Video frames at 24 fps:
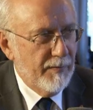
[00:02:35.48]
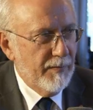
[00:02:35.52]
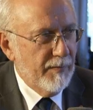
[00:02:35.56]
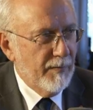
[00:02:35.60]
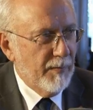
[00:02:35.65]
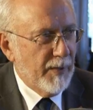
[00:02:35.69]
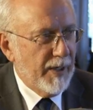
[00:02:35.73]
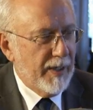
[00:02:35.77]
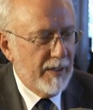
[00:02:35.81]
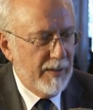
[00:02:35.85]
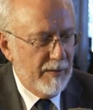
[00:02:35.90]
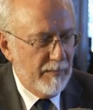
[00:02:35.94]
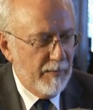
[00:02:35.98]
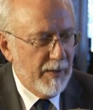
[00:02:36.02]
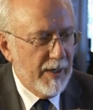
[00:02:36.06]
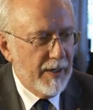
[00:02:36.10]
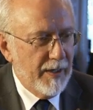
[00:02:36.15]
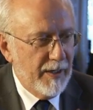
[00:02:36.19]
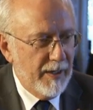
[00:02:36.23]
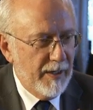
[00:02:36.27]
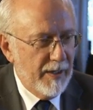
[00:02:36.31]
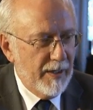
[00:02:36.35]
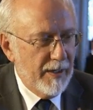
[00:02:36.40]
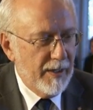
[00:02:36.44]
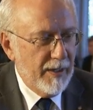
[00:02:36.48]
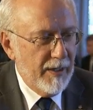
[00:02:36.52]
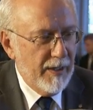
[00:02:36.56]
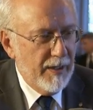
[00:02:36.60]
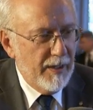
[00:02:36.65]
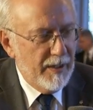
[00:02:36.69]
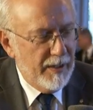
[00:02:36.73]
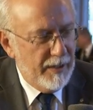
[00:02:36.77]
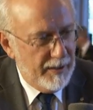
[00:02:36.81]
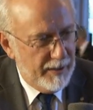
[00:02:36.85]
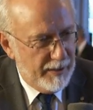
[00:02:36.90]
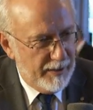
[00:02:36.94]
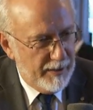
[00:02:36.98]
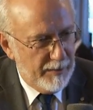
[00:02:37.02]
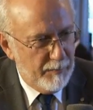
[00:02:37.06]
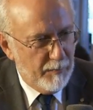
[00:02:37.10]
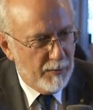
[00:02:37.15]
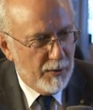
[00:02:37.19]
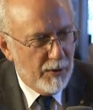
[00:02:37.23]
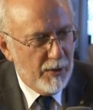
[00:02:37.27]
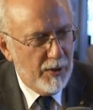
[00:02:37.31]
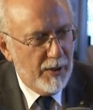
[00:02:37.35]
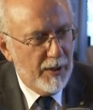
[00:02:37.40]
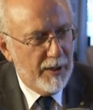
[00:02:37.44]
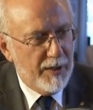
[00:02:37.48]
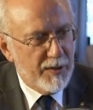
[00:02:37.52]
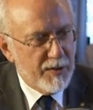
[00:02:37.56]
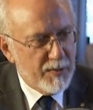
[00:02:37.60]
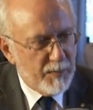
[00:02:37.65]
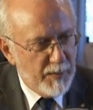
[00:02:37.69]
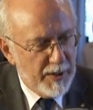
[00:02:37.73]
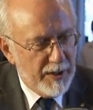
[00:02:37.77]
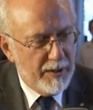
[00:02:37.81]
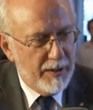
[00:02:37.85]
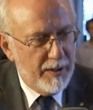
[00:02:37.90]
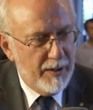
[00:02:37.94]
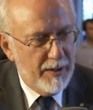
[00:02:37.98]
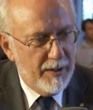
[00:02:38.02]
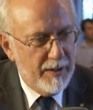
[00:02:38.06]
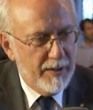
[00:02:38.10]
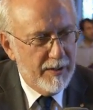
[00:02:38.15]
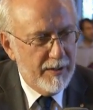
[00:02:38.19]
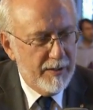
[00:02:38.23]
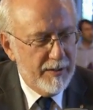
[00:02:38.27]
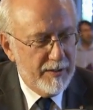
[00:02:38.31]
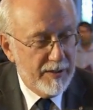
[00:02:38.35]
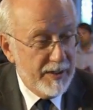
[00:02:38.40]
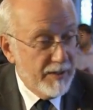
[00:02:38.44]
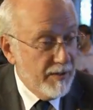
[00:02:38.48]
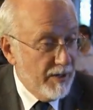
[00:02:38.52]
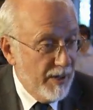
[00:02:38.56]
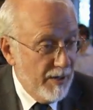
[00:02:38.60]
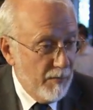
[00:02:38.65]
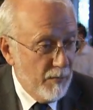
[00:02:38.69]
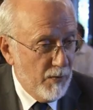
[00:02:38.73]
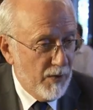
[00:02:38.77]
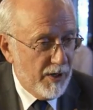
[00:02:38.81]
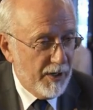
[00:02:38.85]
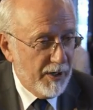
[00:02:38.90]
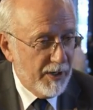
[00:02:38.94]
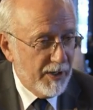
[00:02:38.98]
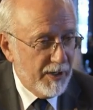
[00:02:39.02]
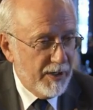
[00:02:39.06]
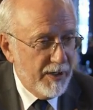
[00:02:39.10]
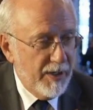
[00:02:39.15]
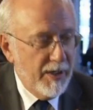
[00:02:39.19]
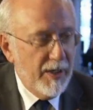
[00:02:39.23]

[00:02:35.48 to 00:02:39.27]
when Boyle and Smith did their work,